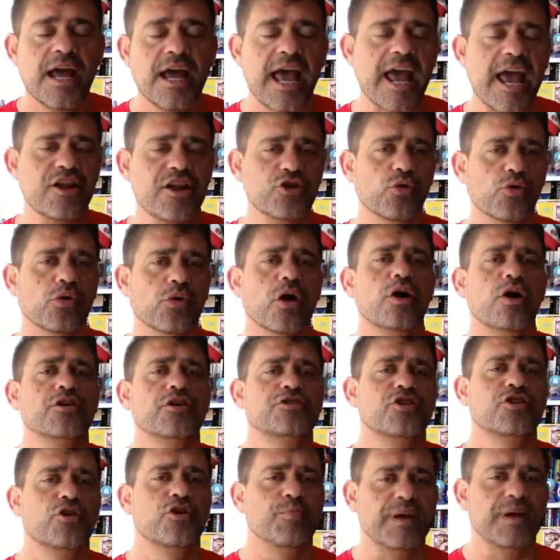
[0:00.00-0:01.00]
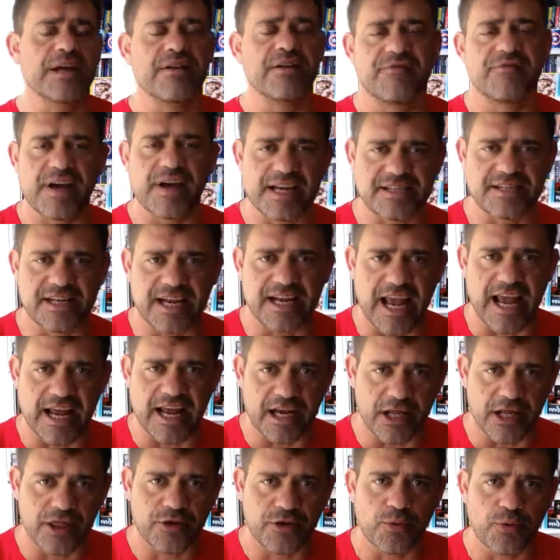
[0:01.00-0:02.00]
And you'll also be
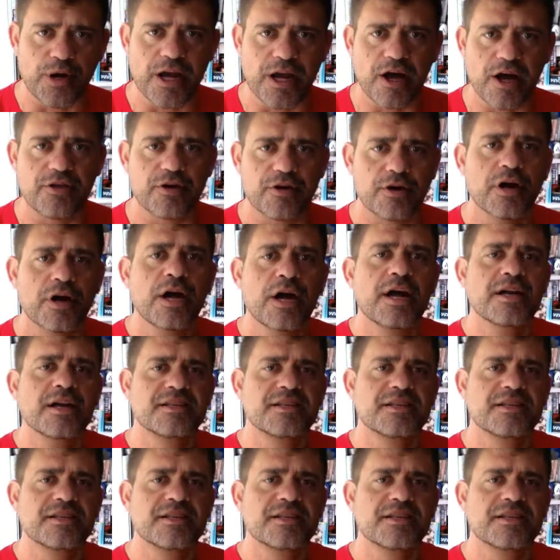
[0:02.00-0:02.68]
investigating 3 other